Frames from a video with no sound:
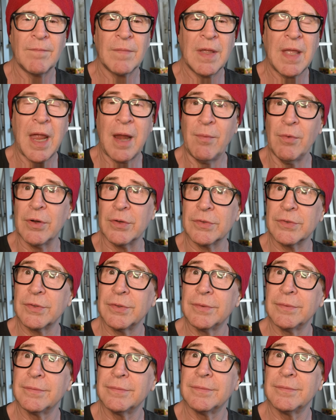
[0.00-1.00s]
cameras.
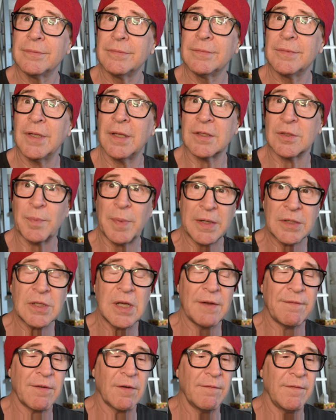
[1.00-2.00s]

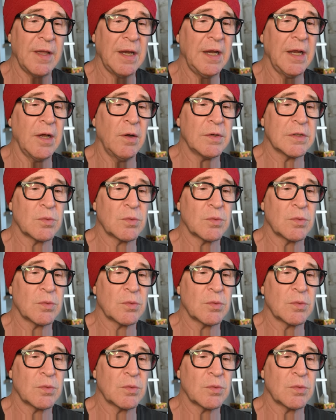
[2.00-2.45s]
Especially for video,